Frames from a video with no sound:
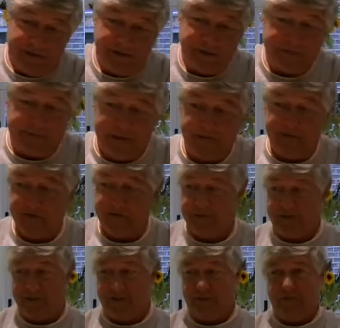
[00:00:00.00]
Yeah. And this bloke
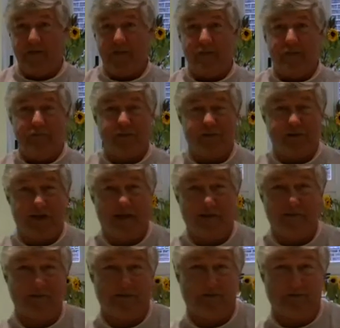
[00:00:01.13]
looked at us. We come off the
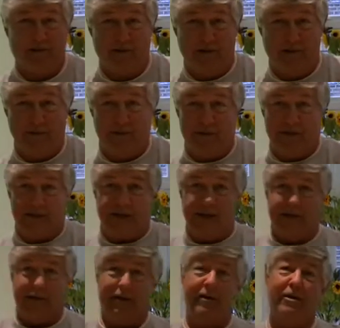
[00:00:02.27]
track at sort of 30 mile an
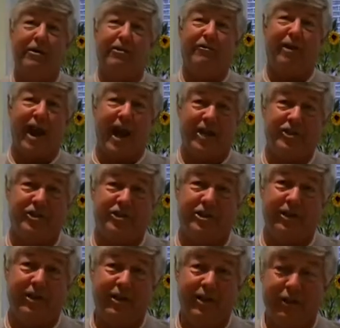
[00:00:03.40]
hour,
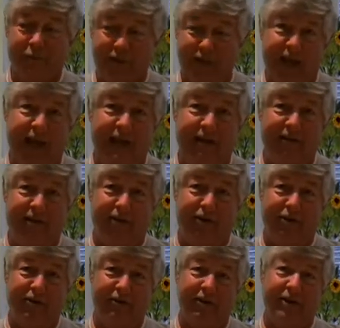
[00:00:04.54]
crashed. And we're laying there
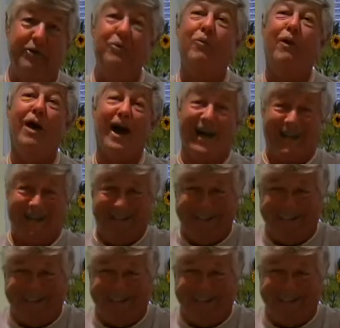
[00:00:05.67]
arguing who won.